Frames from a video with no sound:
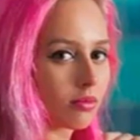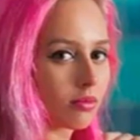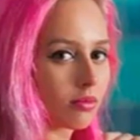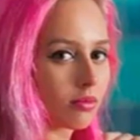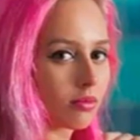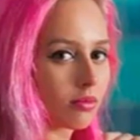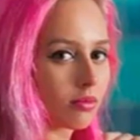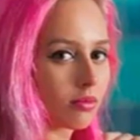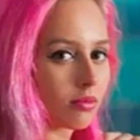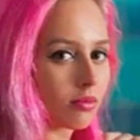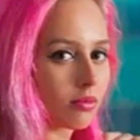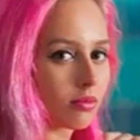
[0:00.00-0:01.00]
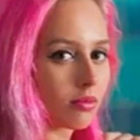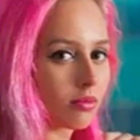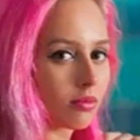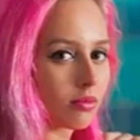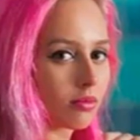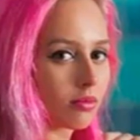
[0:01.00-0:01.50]

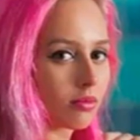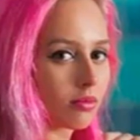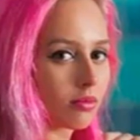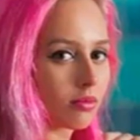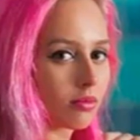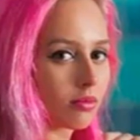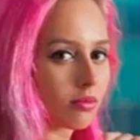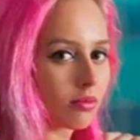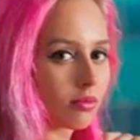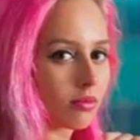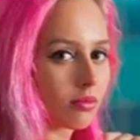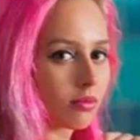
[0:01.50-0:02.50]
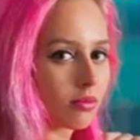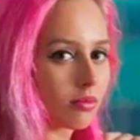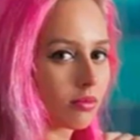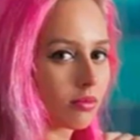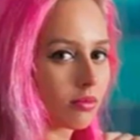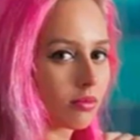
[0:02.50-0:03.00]

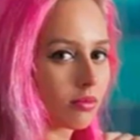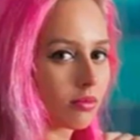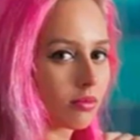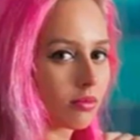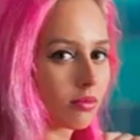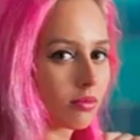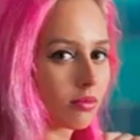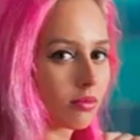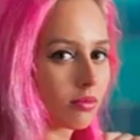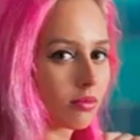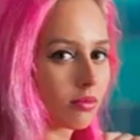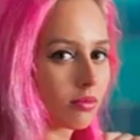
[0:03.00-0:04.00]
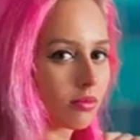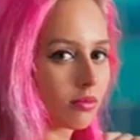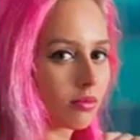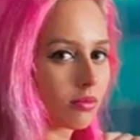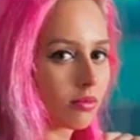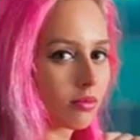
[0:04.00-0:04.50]

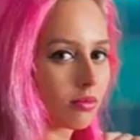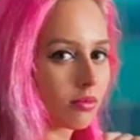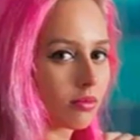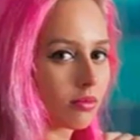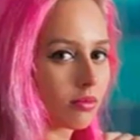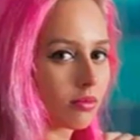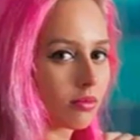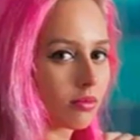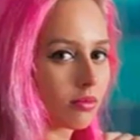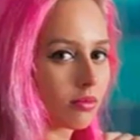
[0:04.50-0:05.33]
The face doesn't move, so there is nothing to read.